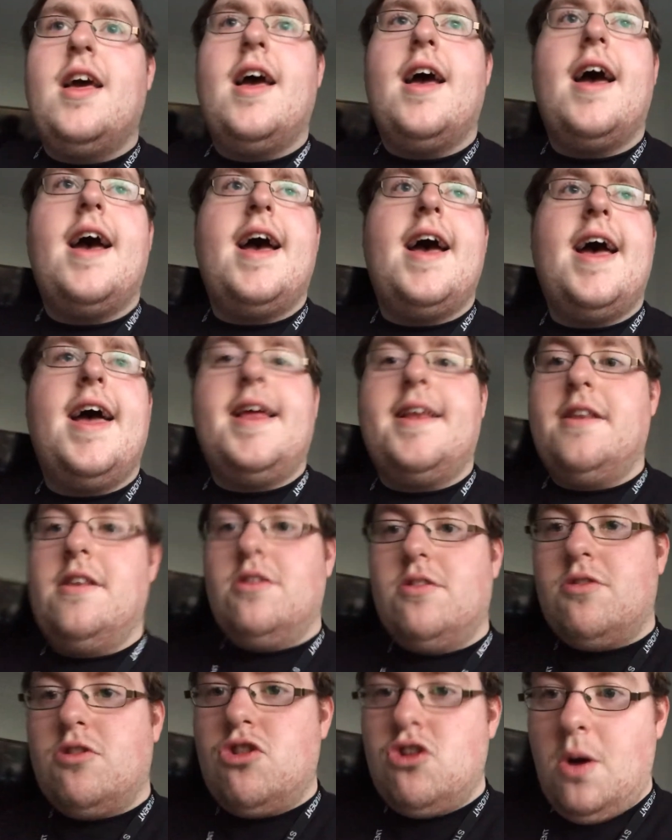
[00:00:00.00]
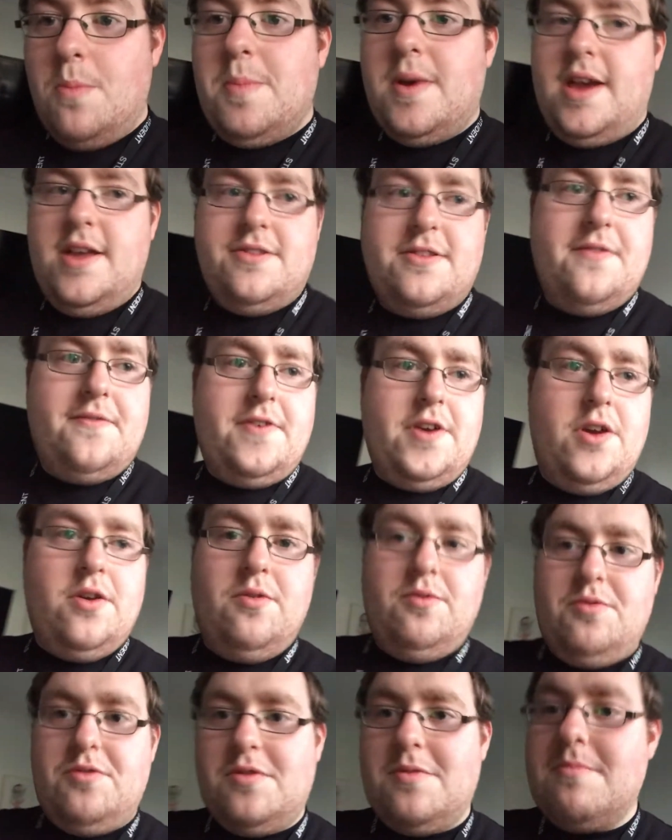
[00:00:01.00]
And job
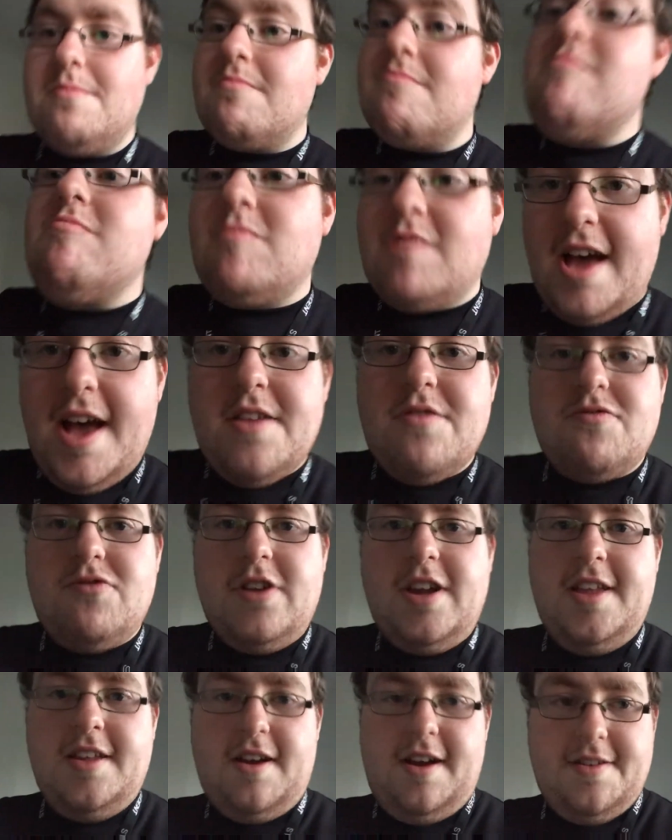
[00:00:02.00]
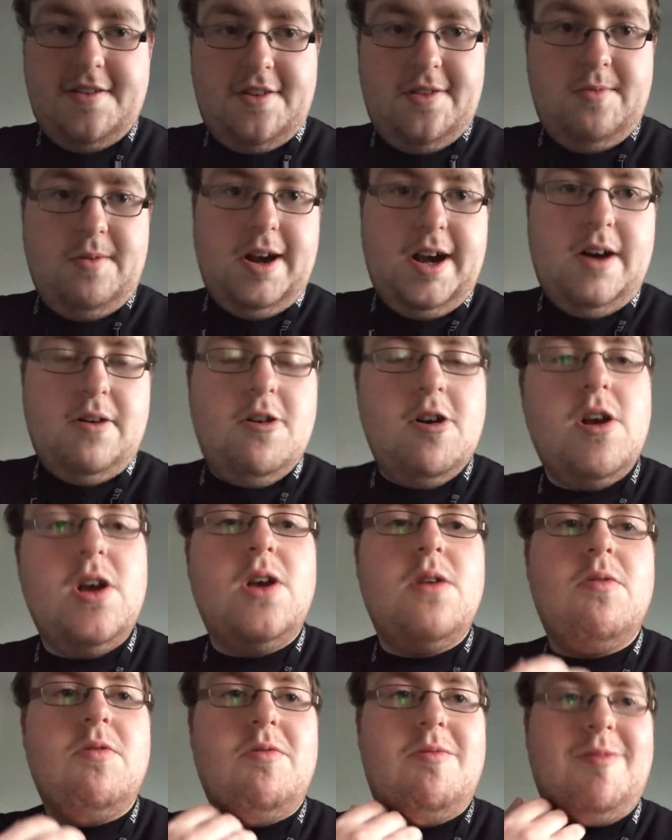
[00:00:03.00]
interviews. That's really nice as well.
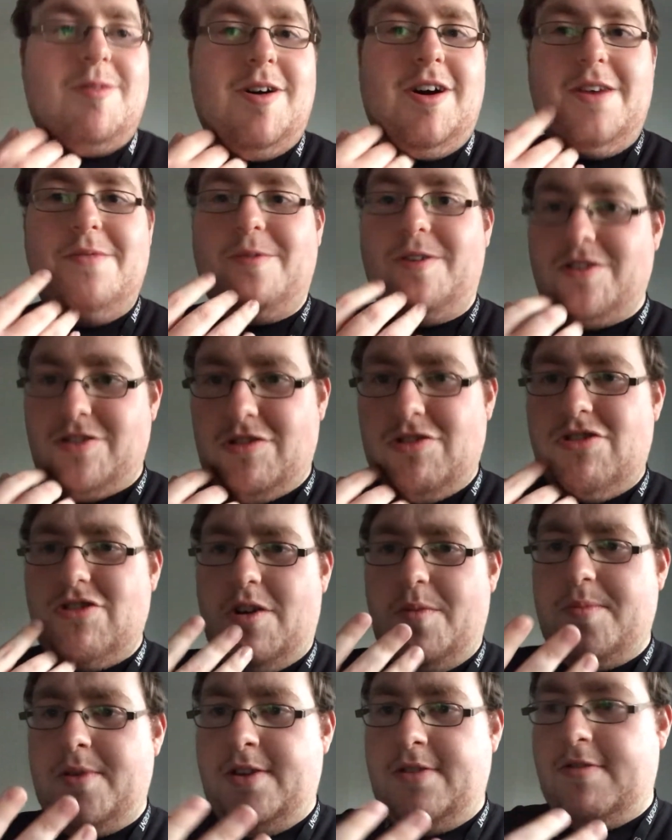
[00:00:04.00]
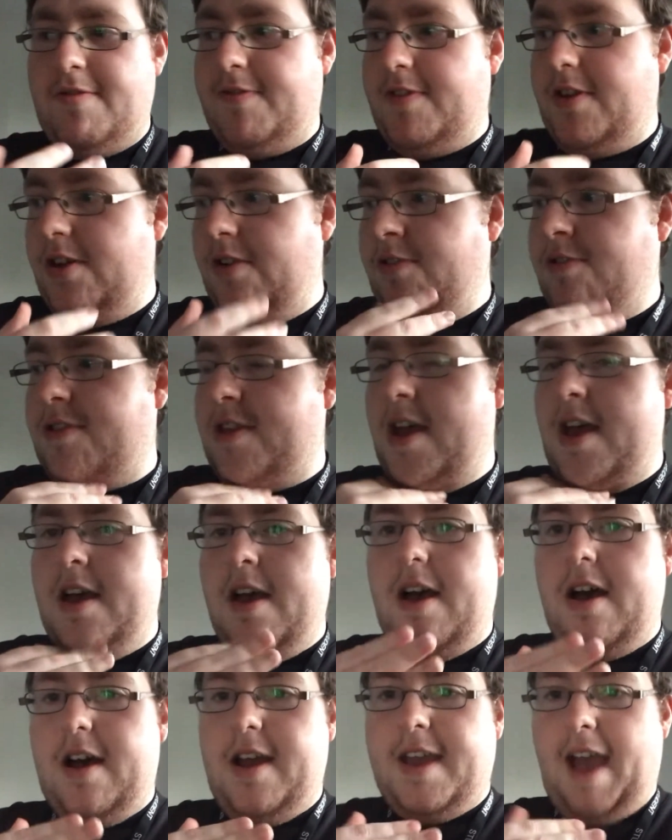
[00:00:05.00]
I watched the job interviews
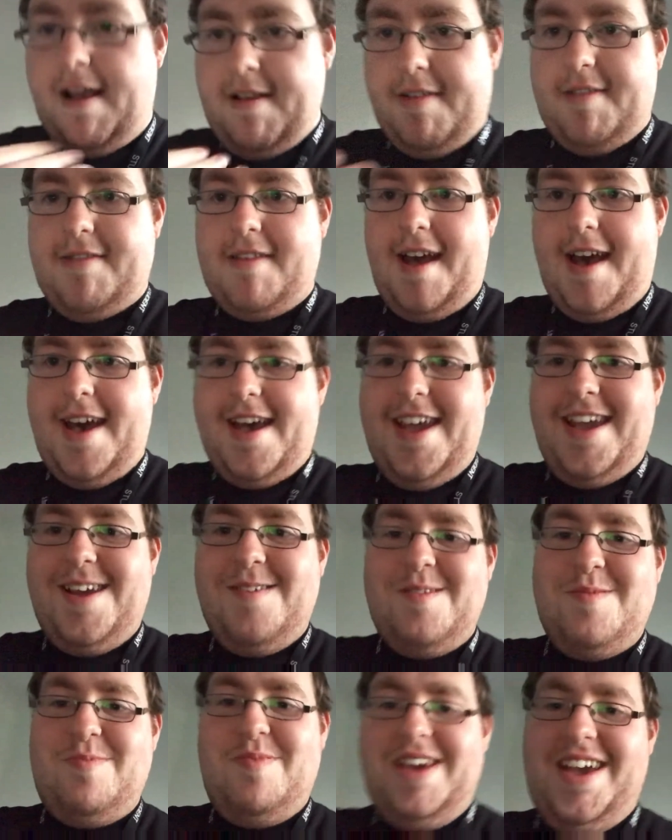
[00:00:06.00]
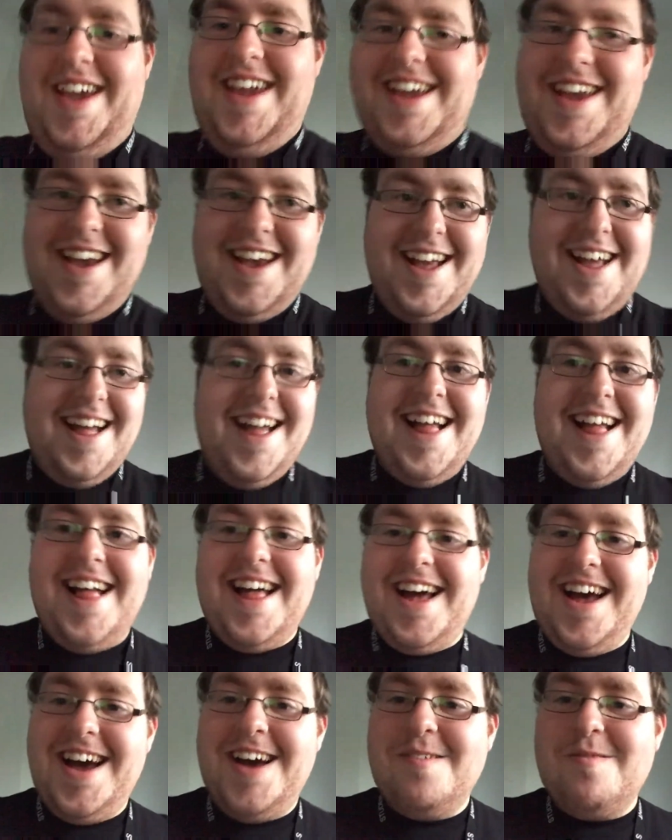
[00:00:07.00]
yesterday with Pete.
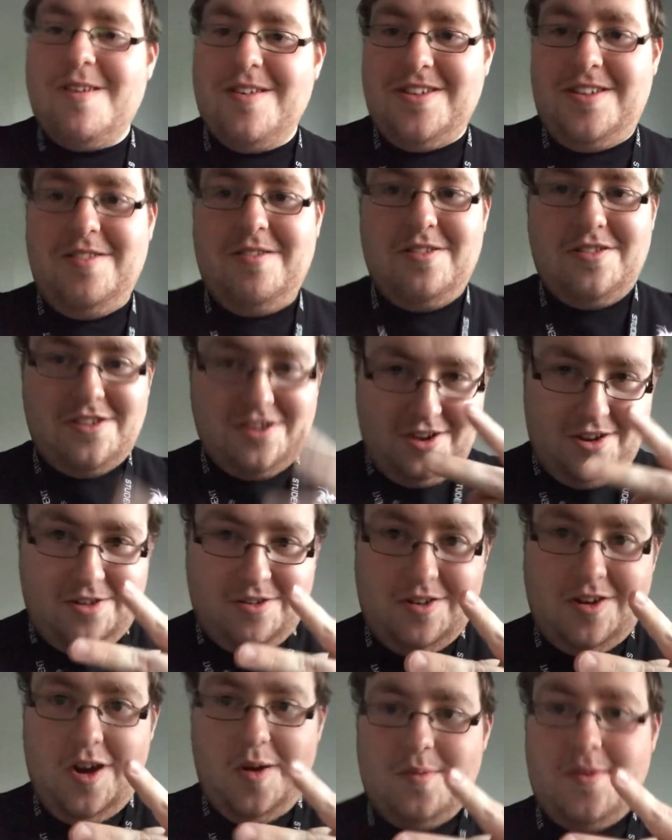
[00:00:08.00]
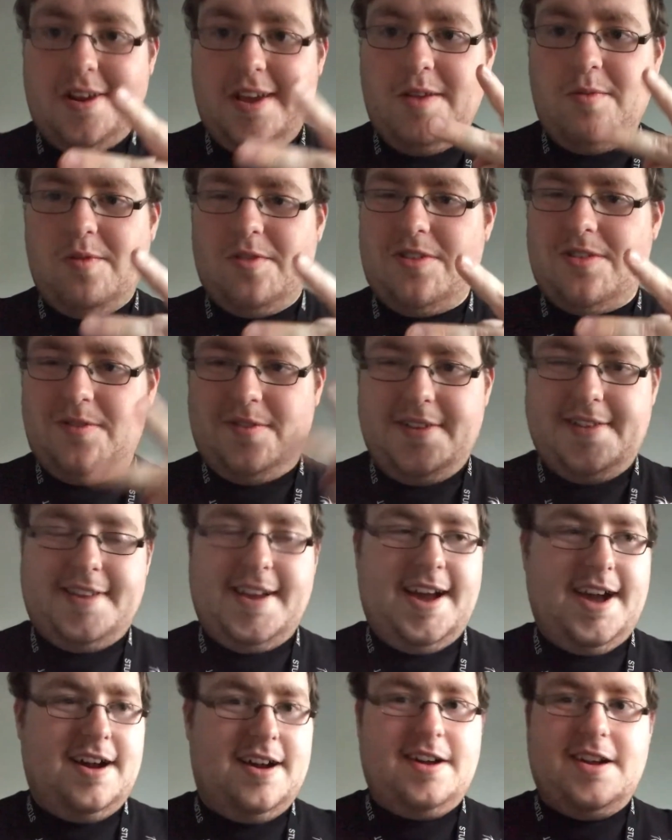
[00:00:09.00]
Watching two comedy or something like
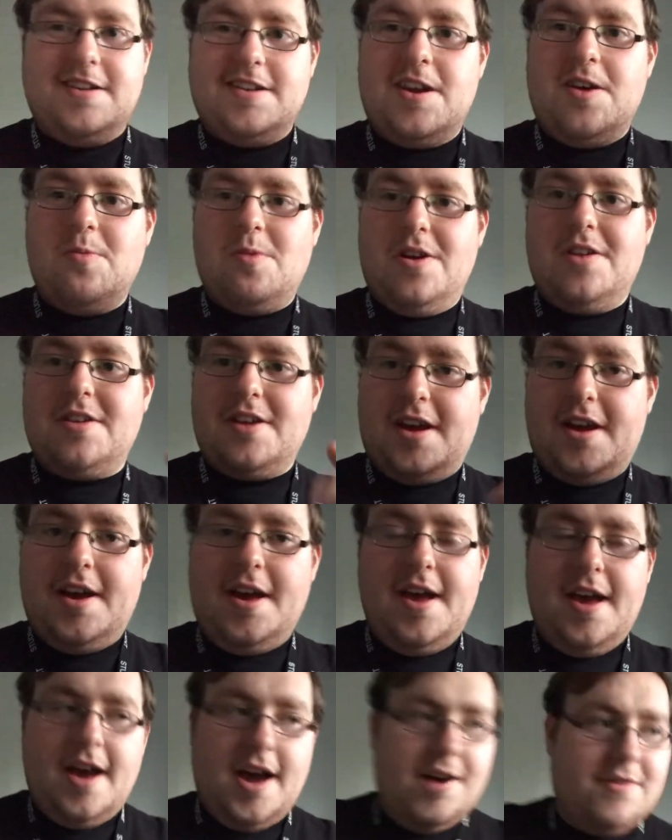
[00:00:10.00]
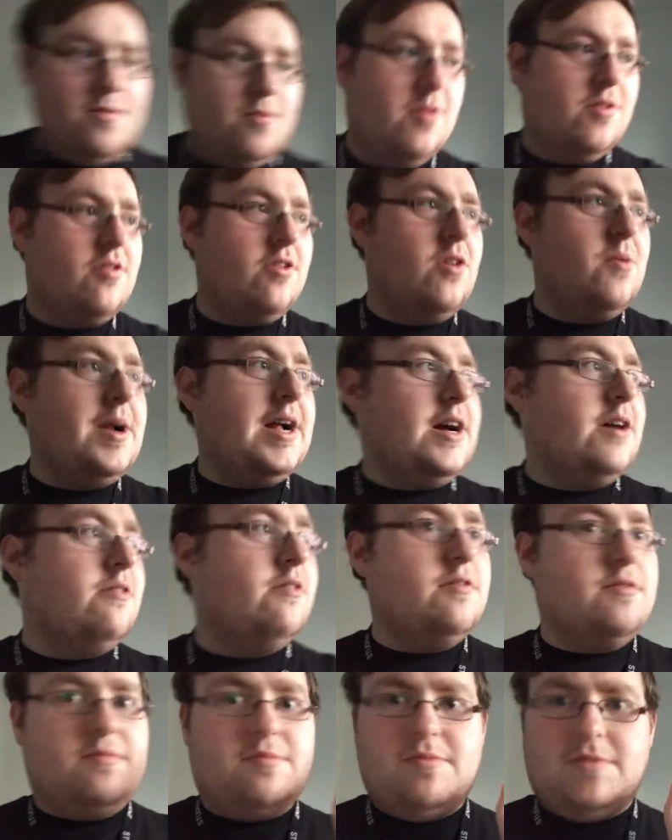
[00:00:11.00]
that. I don't know what the other one's all
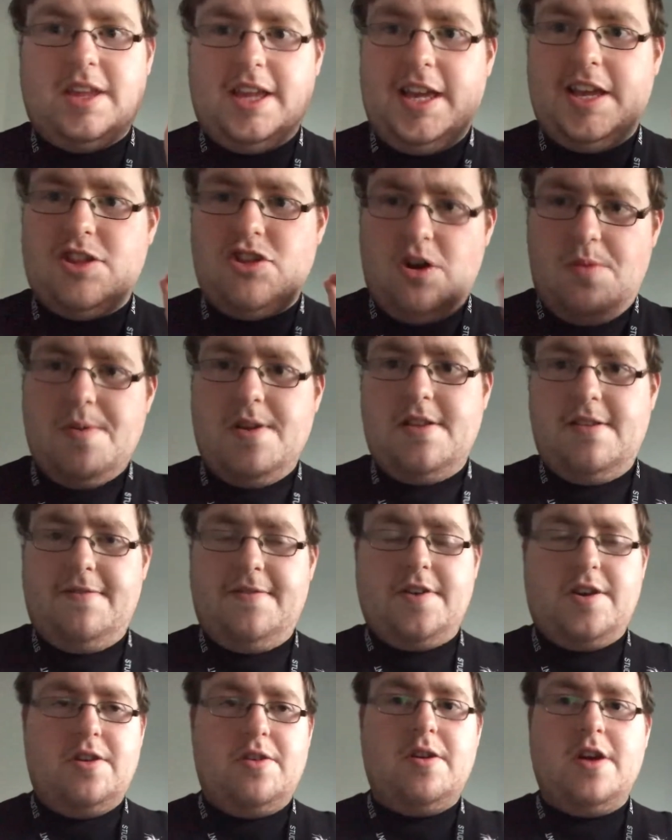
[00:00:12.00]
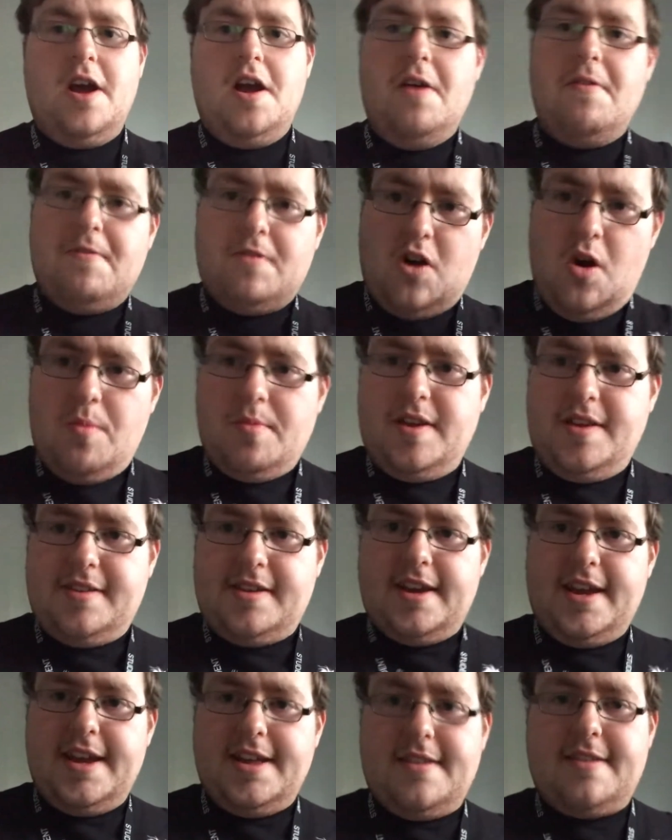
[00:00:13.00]
about. The job interview for comedy
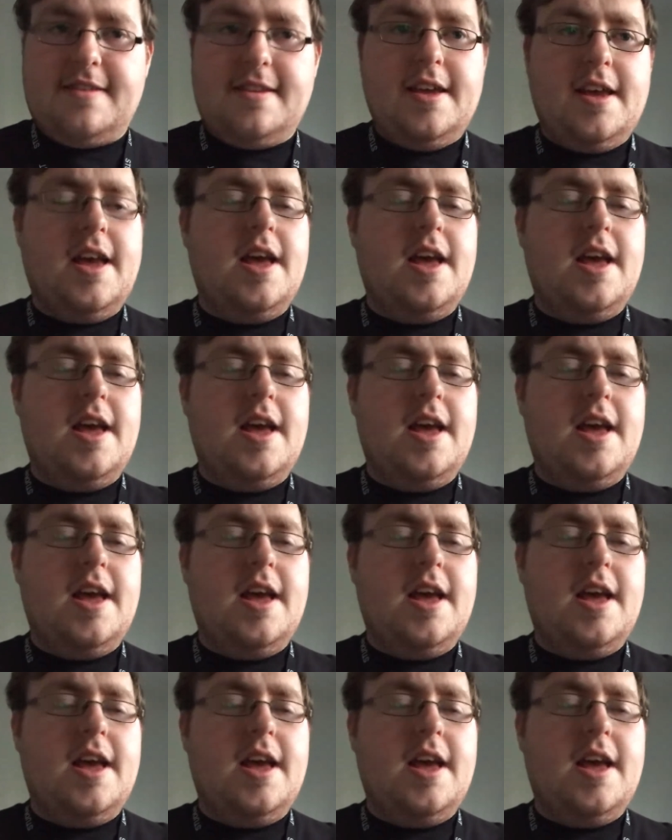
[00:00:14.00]
skits.